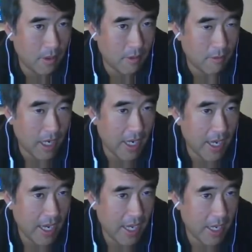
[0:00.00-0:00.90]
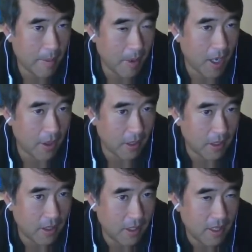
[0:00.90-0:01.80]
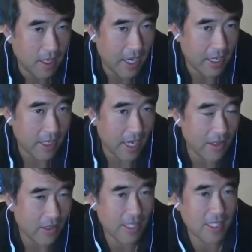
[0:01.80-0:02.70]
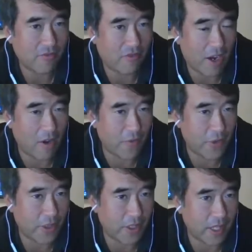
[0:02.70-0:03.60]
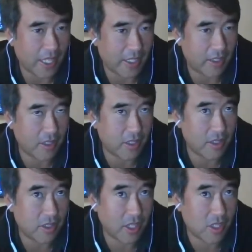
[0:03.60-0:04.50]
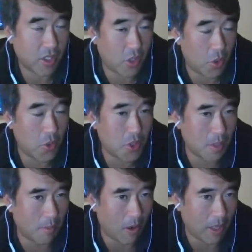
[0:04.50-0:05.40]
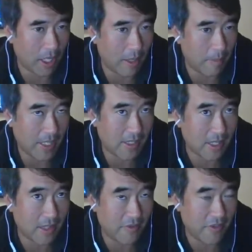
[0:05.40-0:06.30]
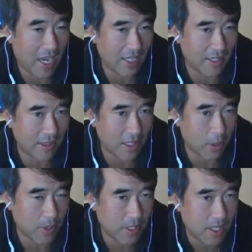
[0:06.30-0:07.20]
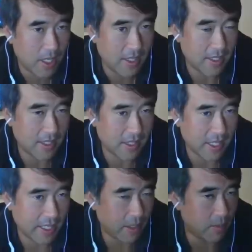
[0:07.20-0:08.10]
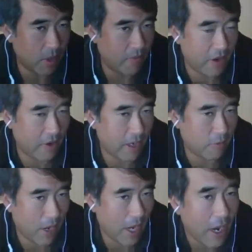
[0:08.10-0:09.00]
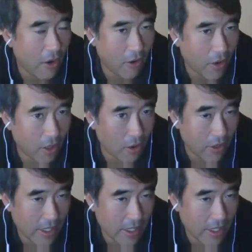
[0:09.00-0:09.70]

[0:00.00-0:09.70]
right? A model. I don't think it's fair for you to like excuse the market based on the fact that this is like a very rare occurrence.